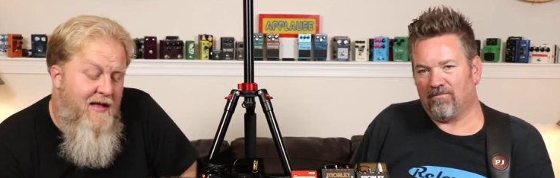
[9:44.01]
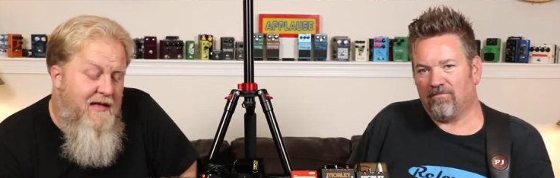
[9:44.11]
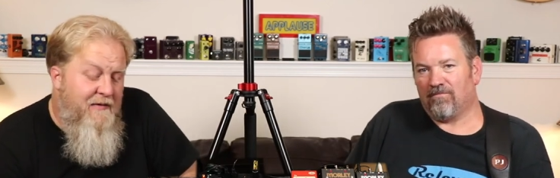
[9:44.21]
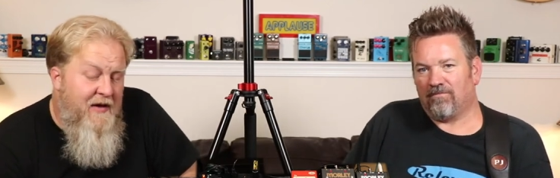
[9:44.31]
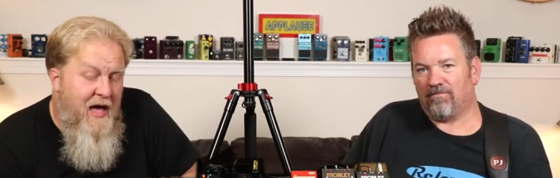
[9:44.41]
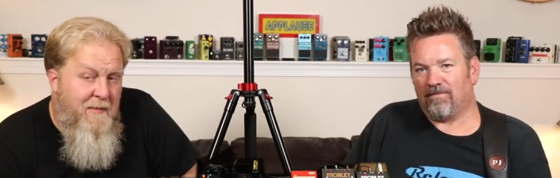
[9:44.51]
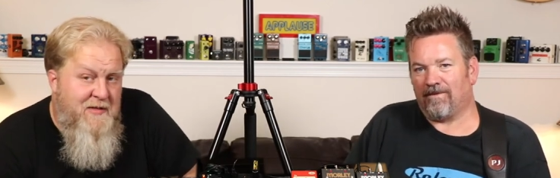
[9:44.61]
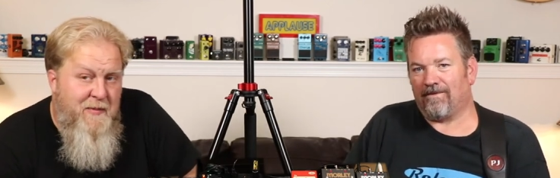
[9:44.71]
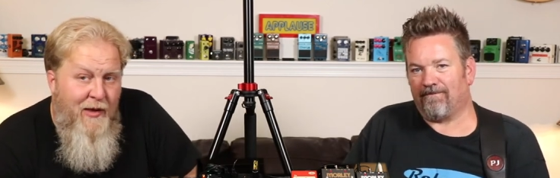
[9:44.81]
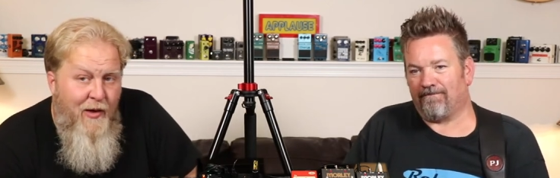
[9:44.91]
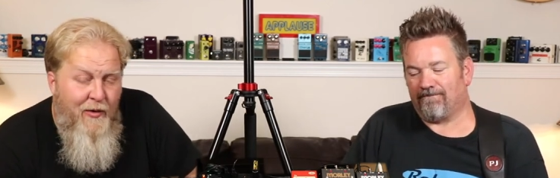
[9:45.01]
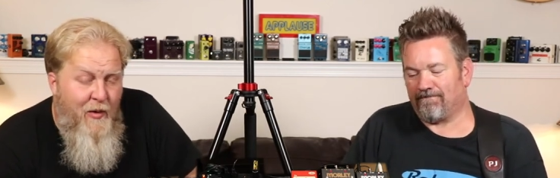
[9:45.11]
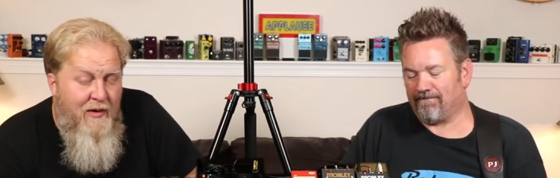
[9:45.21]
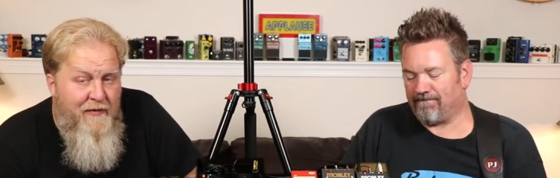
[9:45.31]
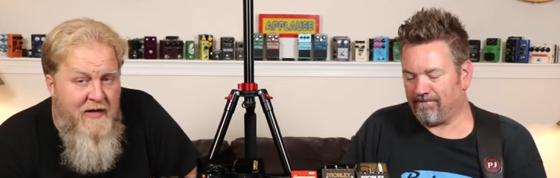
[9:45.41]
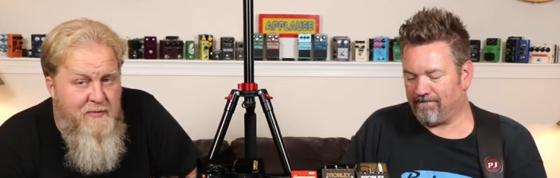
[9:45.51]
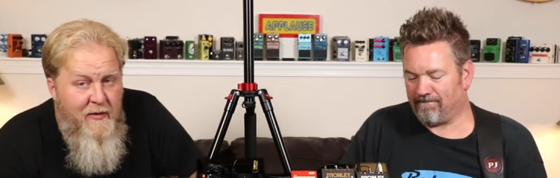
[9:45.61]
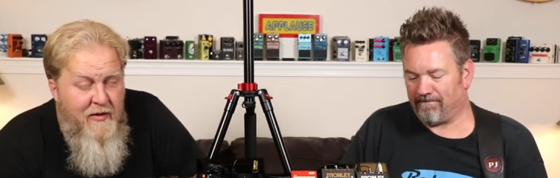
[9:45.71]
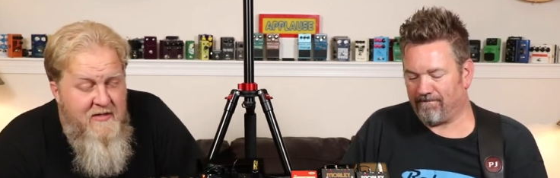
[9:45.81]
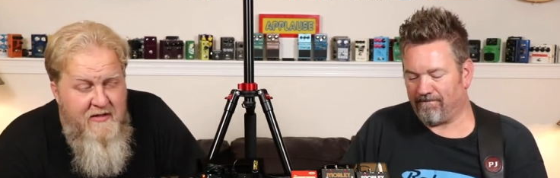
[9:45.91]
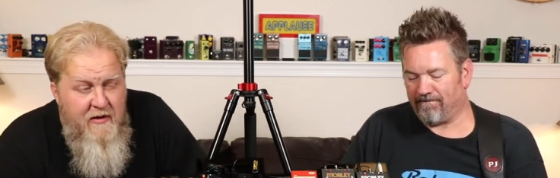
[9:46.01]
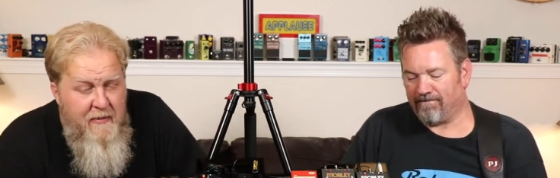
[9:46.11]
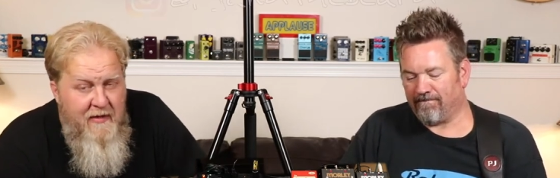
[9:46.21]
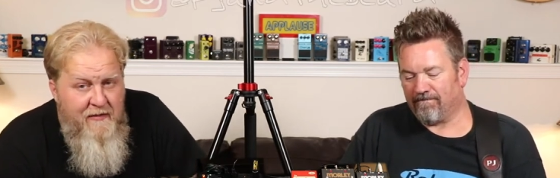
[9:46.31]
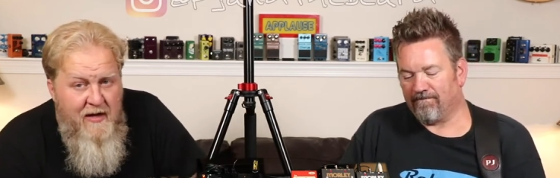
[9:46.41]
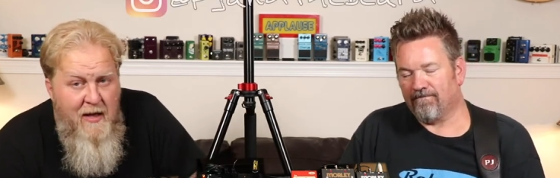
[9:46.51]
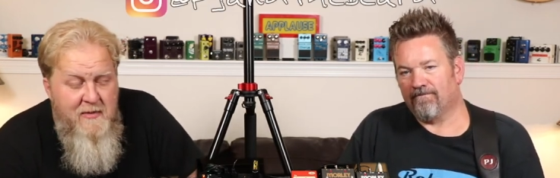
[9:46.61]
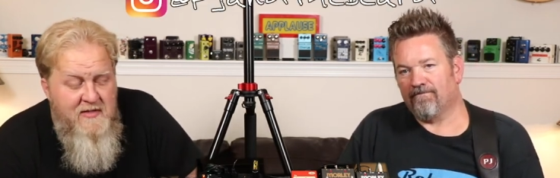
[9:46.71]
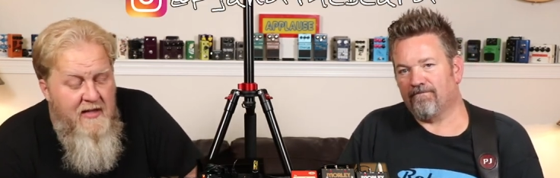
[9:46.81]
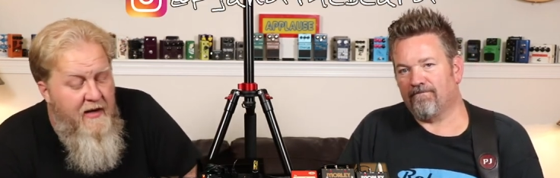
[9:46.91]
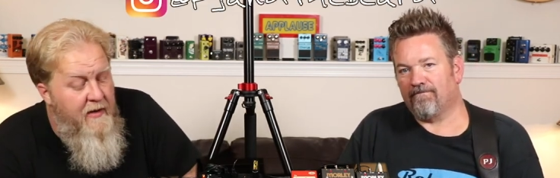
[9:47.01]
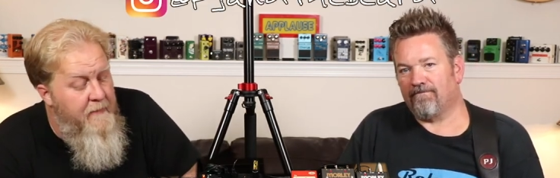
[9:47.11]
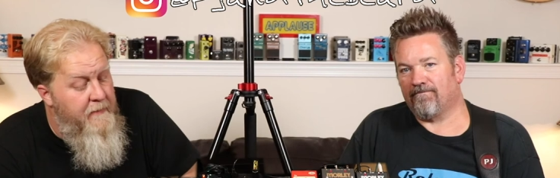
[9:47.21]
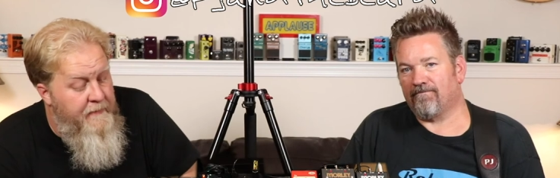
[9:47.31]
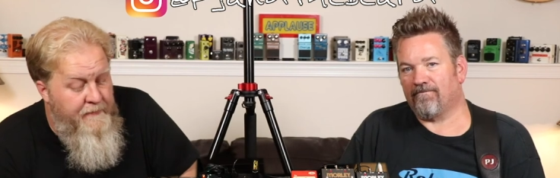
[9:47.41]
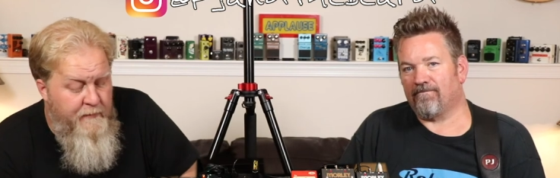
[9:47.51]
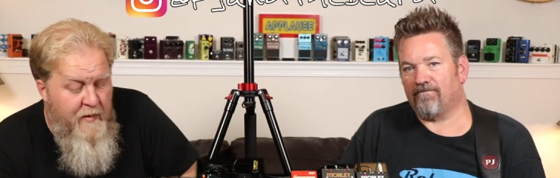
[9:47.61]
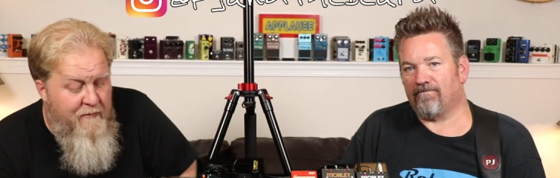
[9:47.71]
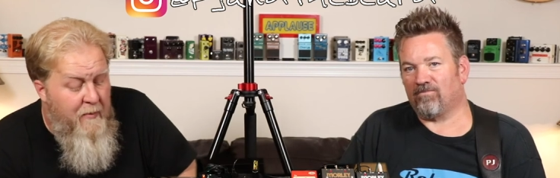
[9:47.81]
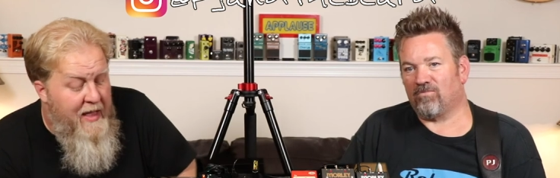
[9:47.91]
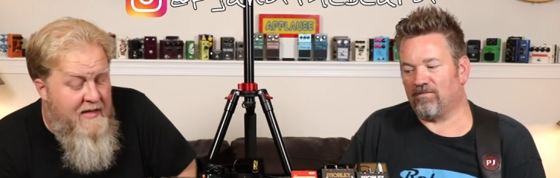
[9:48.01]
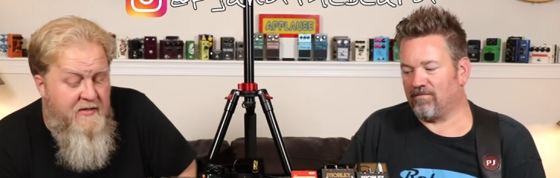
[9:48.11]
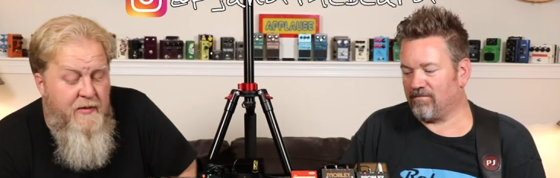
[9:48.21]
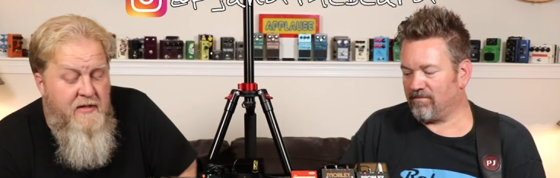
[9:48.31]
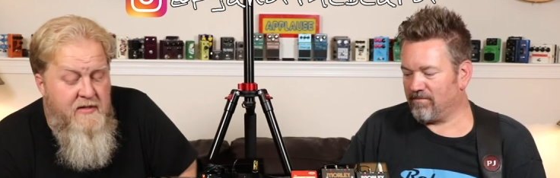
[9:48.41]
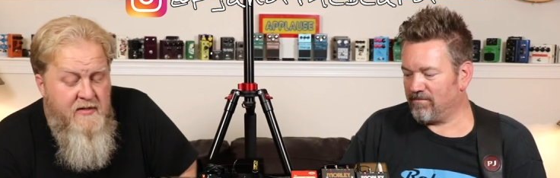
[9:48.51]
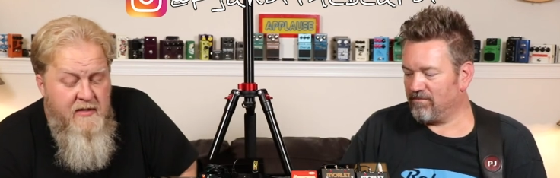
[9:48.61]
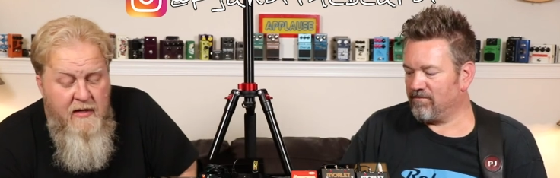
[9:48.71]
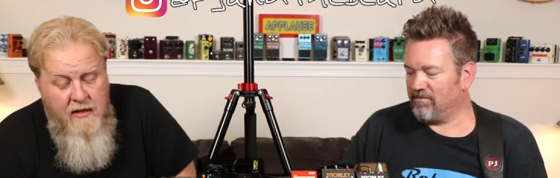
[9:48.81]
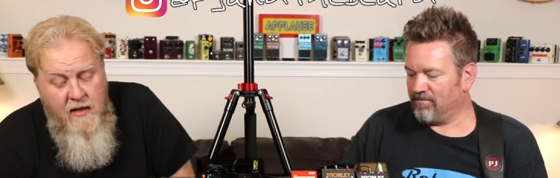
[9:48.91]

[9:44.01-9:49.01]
Speaker 1: leaving comments below, going to Facebook or Instagram, leaving comments there. We have a blast doing this,